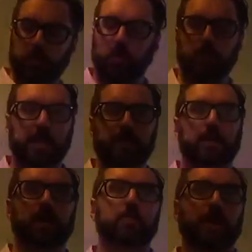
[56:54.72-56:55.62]
bit more
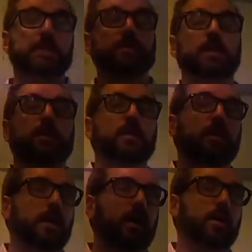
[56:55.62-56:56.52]
ba uh, basic.
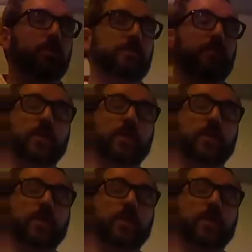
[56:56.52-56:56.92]
Uh, we have a